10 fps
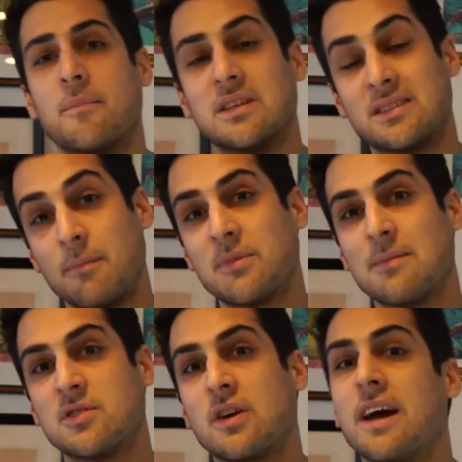
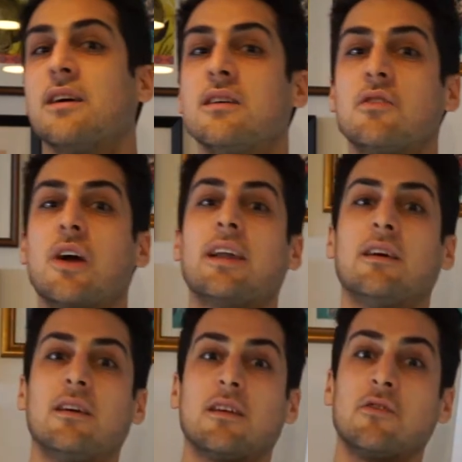sometimes you
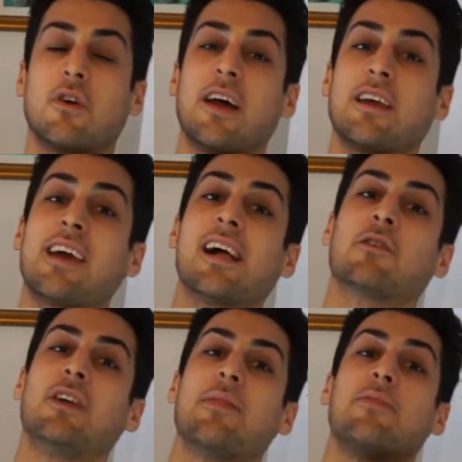gotta
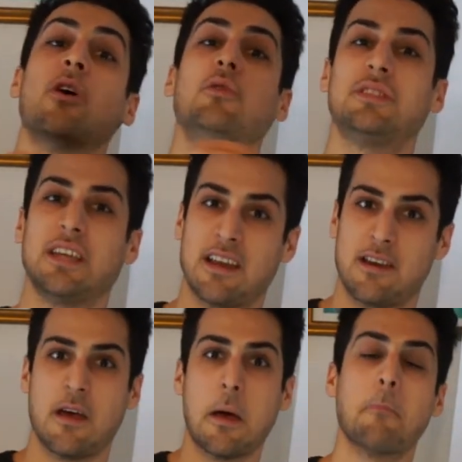calculate those
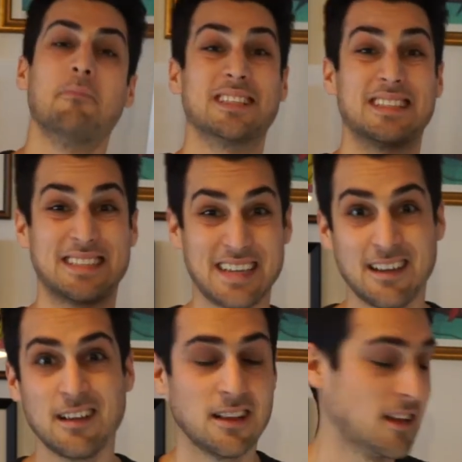in, but
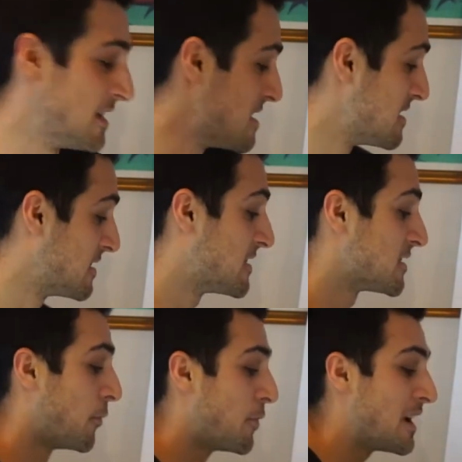still this is
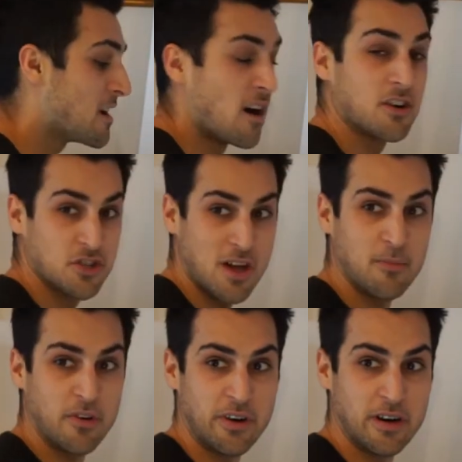a really harsh
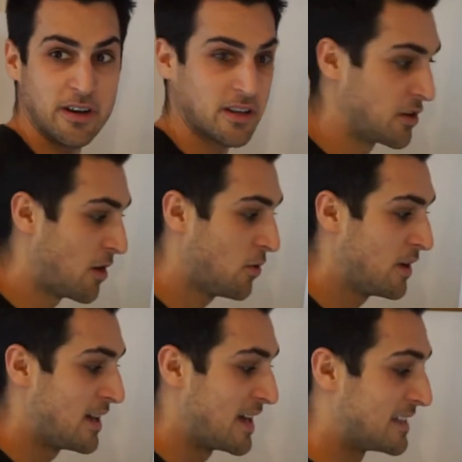number. You know,
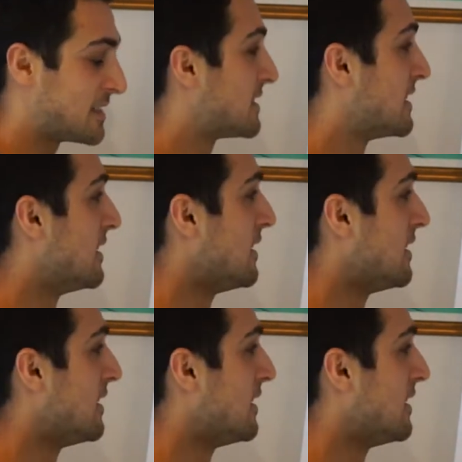it's